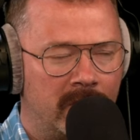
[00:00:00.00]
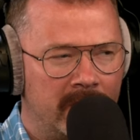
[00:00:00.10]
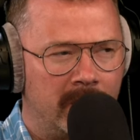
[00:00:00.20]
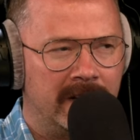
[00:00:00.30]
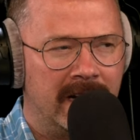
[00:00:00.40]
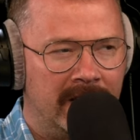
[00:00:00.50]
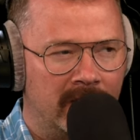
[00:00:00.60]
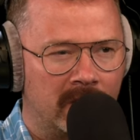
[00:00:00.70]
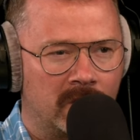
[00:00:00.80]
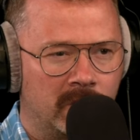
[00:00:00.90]
really wanted to have a
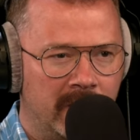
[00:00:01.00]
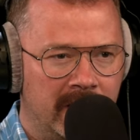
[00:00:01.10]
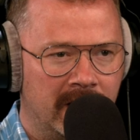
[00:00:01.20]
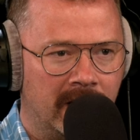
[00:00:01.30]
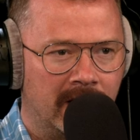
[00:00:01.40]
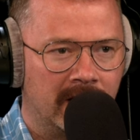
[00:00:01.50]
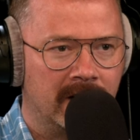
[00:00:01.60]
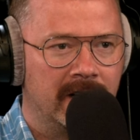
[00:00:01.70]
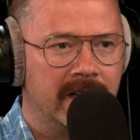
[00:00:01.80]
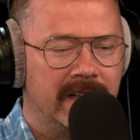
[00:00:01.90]
career
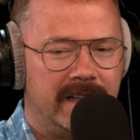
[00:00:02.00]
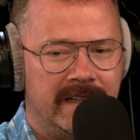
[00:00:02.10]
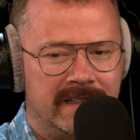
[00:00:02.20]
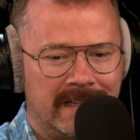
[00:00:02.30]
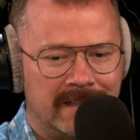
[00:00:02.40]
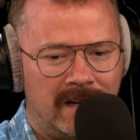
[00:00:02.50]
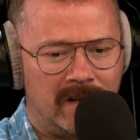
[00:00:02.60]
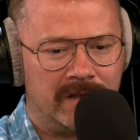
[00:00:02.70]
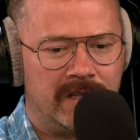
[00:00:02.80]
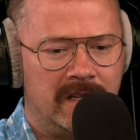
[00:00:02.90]
in
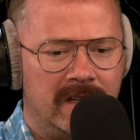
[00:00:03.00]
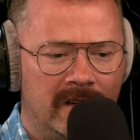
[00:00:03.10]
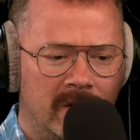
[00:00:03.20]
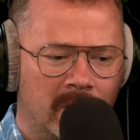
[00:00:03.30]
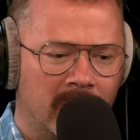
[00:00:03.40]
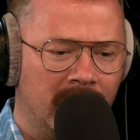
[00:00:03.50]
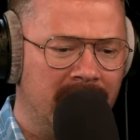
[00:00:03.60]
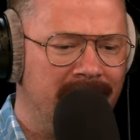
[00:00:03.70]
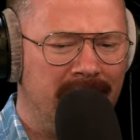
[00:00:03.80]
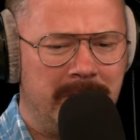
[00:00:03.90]
technology or
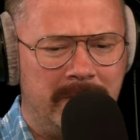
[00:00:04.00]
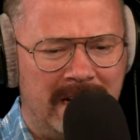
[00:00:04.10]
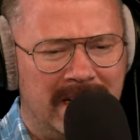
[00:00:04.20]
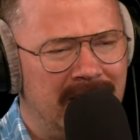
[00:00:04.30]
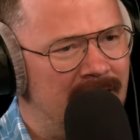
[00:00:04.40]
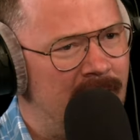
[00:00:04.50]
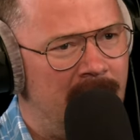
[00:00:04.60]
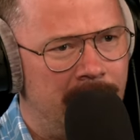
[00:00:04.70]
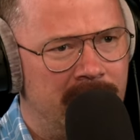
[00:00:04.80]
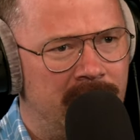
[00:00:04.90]
even in banking, I,
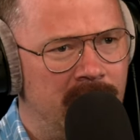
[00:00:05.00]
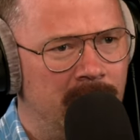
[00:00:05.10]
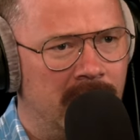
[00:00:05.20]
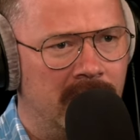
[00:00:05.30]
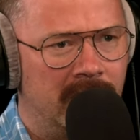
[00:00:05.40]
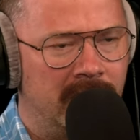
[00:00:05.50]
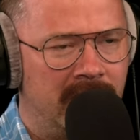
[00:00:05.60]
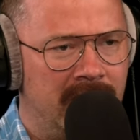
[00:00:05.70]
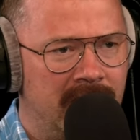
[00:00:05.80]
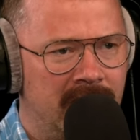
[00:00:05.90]
I would assume, or, or
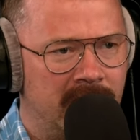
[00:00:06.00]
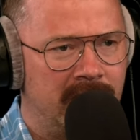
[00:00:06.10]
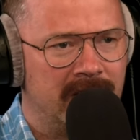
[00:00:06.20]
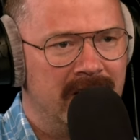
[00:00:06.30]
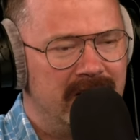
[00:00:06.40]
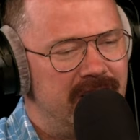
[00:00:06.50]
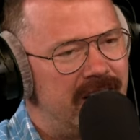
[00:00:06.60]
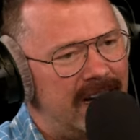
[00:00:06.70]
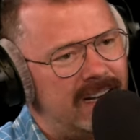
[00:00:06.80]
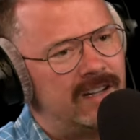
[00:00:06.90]
these other careers, you
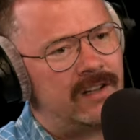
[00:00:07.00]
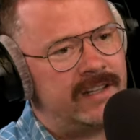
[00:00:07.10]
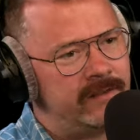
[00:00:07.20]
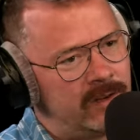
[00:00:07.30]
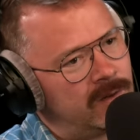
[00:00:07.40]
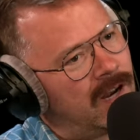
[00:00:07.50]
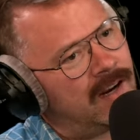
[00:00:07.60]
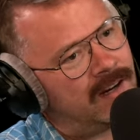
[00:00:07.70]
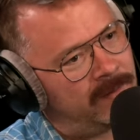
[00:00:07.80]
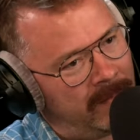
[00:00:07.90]
kind of had to leave Utah
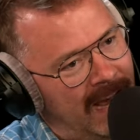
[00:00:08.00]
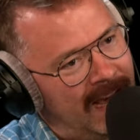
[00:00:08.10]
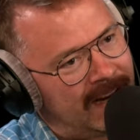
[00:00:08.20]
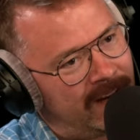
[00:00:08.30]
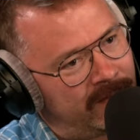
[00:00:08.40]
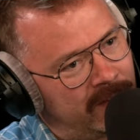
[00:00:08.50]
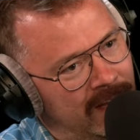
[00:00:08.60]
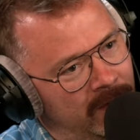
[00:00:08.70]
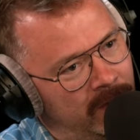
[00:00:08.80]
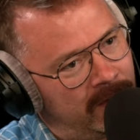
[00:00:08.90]
and come back after
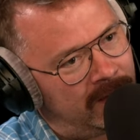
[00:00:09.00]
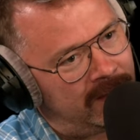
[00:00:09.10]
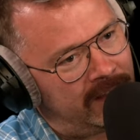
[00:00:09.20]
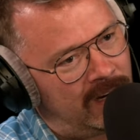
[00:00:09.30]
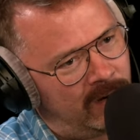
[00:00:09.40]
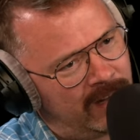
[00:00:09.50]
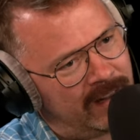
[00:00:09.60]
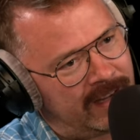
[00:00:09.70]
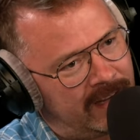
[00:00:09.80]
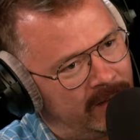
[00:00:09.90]
that was, you know, and yeah.
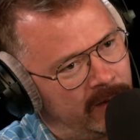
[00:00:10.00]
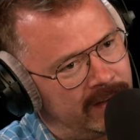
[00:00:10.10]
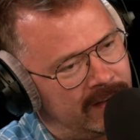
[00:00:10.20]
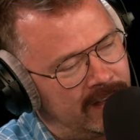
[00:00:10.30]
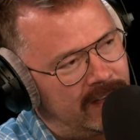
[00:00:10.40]
like it was,